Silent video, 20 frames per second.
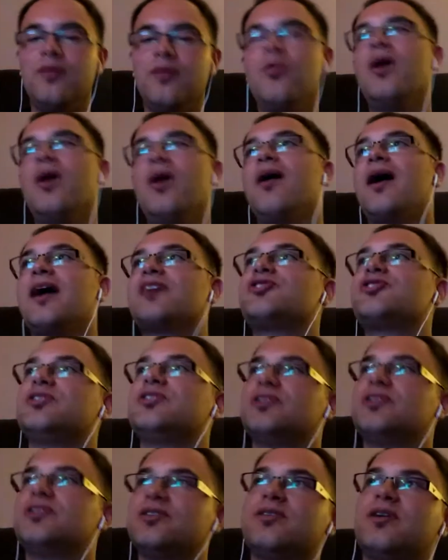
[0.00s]
well,
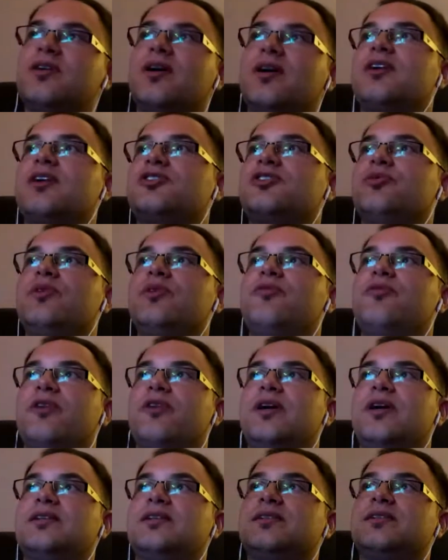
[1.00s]
actually, I should
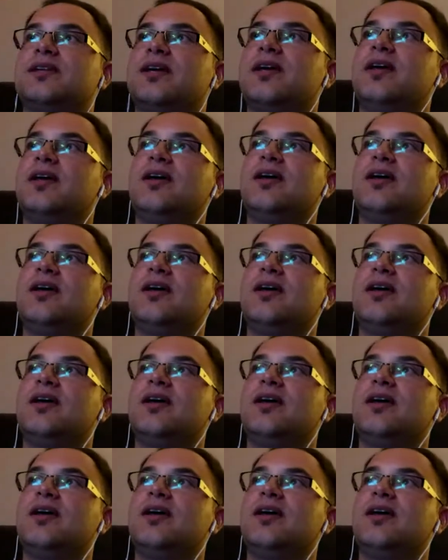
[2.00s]
rephrase.